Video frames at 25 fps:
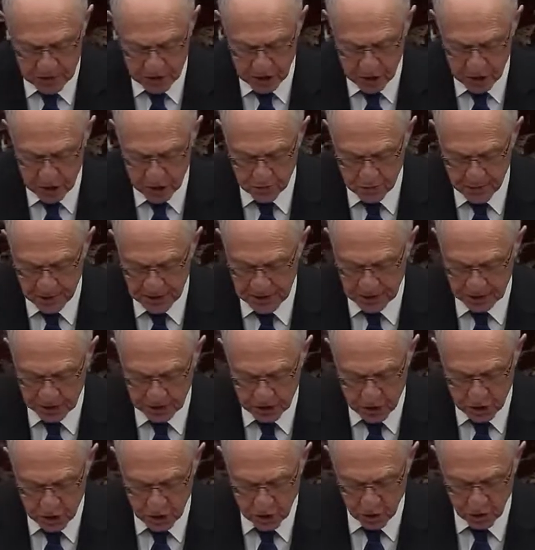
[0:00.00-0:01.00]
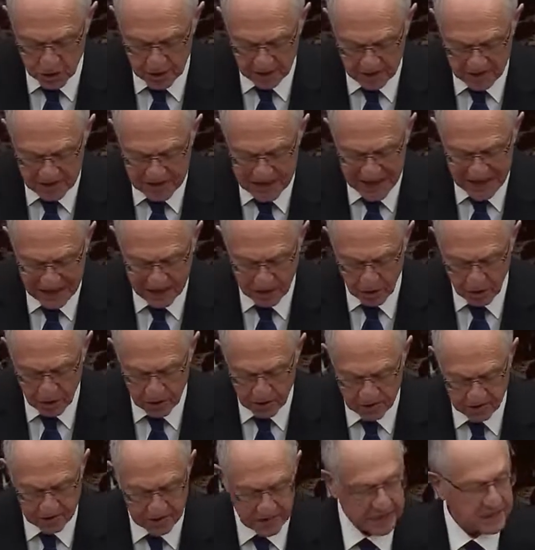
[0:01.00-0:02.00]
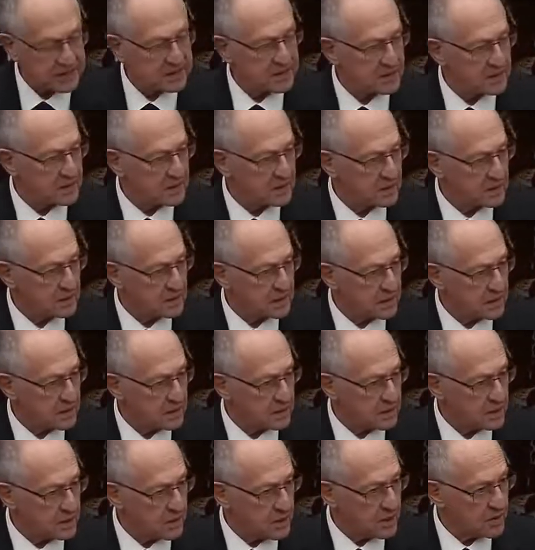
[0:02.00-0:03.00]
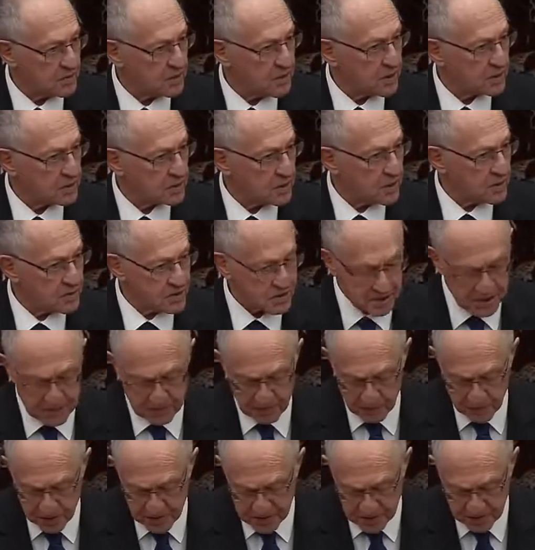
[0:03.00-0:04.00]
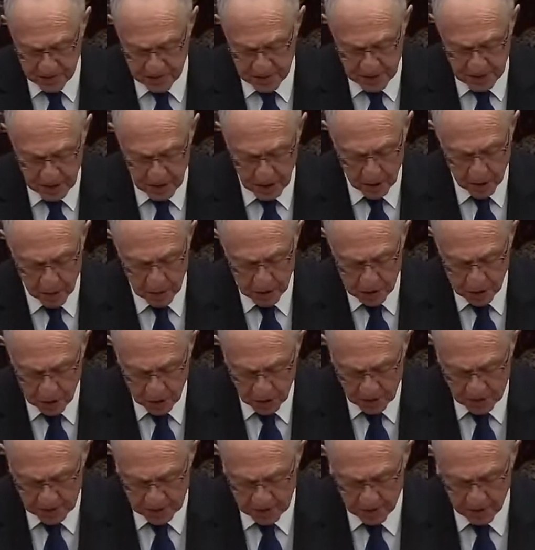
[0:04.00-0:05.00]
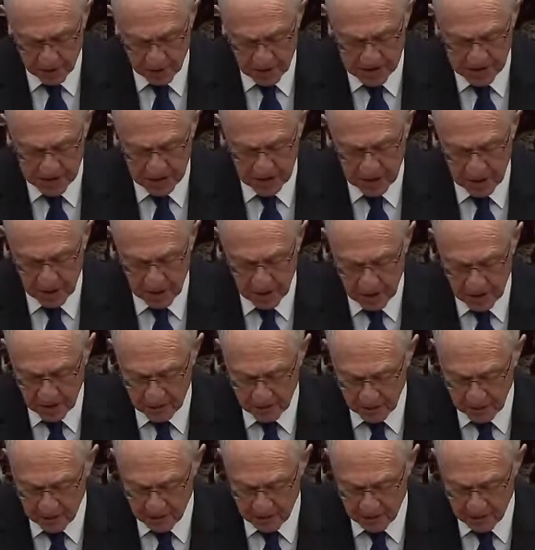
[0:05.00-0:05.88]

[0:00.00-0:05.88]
such penalties short of death are inflicted. he included among those imprisonment. In other words, you could be imprisoned for